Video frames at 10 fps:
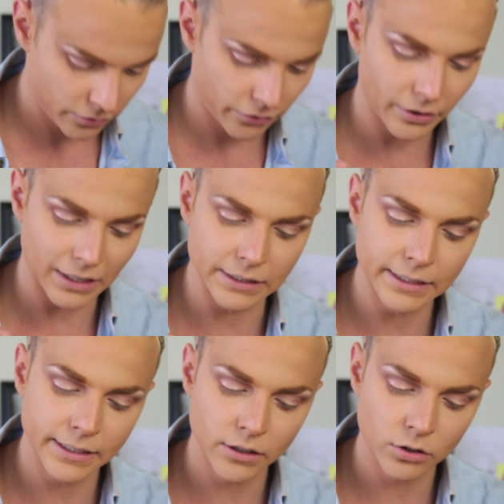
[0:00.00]
Just a
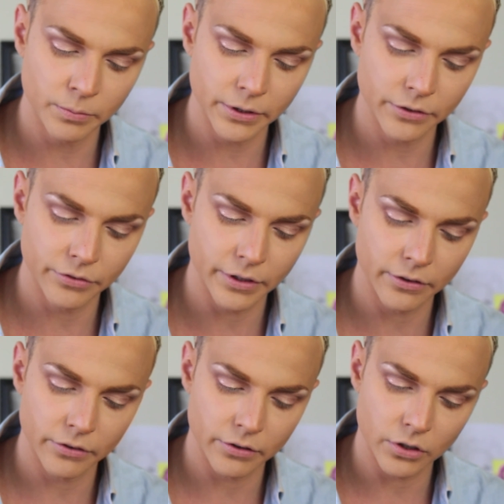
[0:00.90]
little bit of
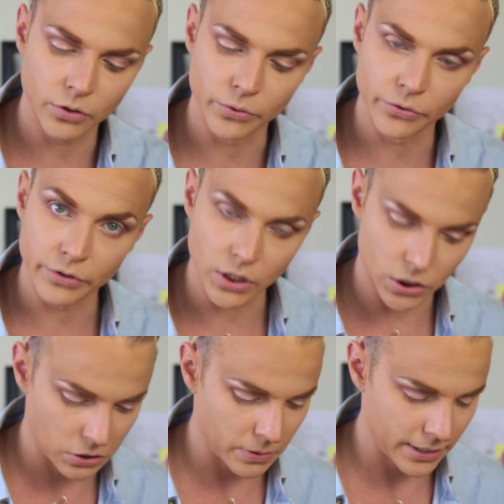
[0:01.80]
this goes a
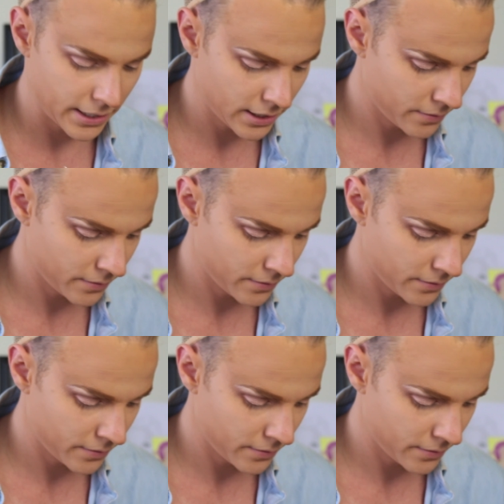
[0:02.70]
long way.